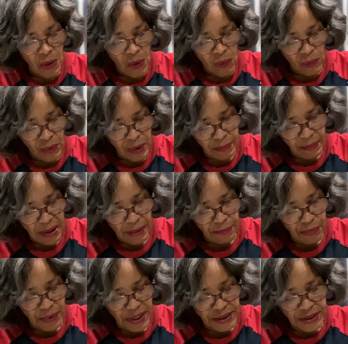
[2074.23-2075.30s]
want my
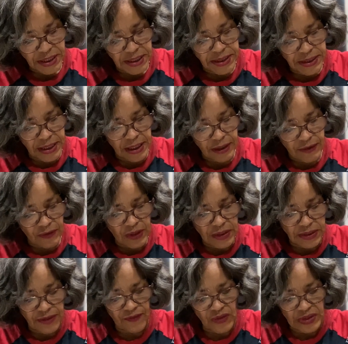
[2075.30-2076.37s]
bread to stick, because
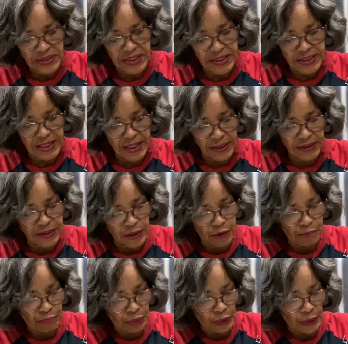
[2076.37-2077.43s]
if it sticks and you
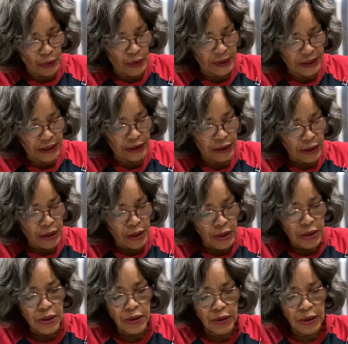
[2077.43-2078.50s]
pull on it,
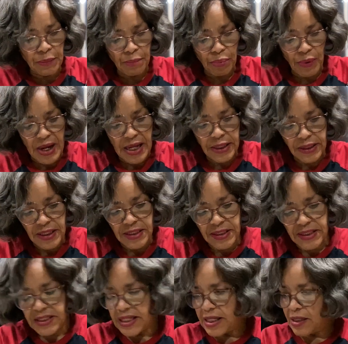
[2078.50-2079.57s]
you can break the
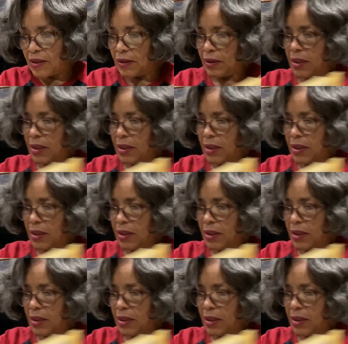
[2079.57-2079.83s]
seal